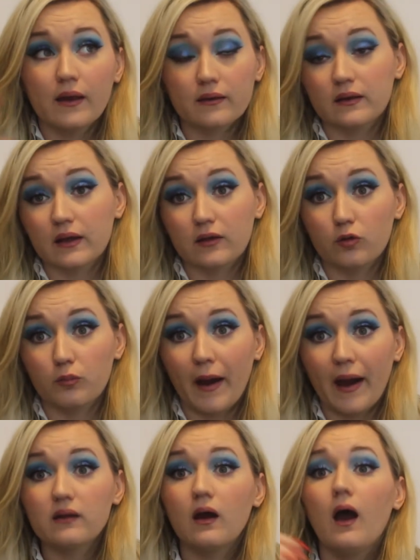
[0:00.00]
it's gonna get too
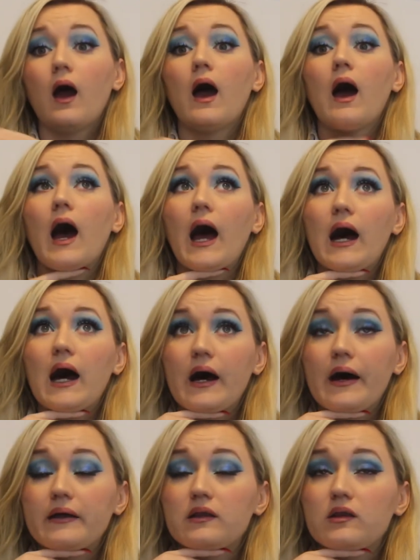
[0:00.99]
bad.
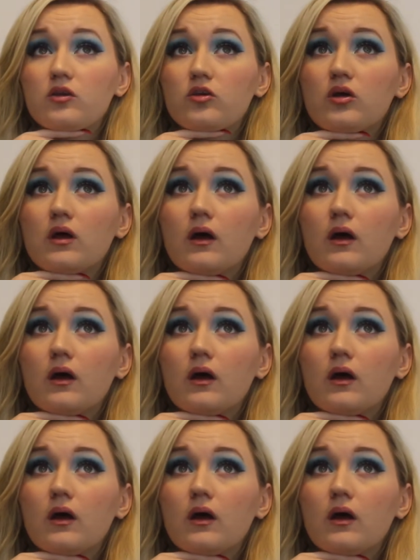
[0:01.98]
And